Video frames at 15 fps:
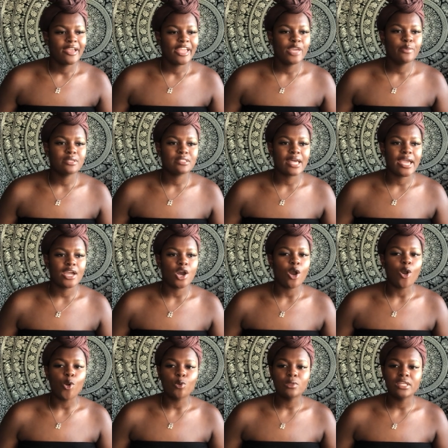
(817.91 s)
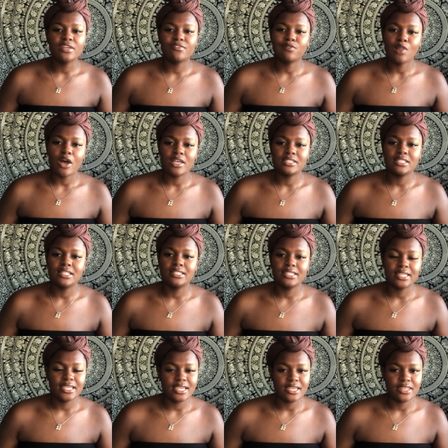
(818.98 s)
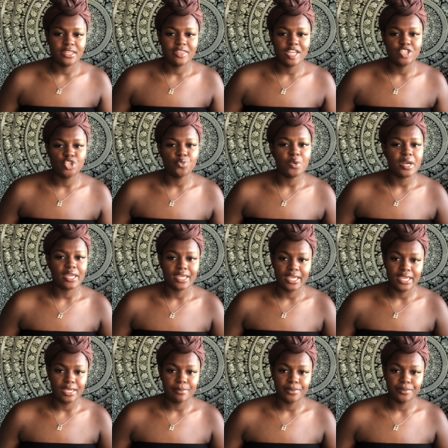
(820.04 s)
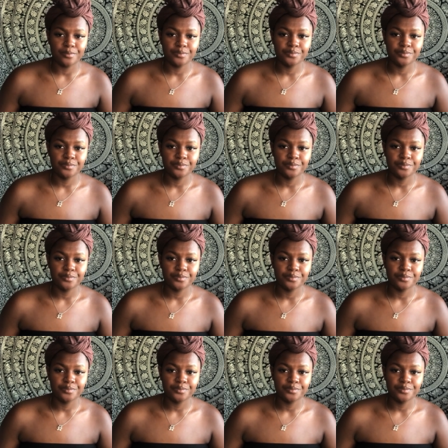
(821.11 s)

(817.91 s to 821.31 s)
he was like, only floss the teeth that you want to keep.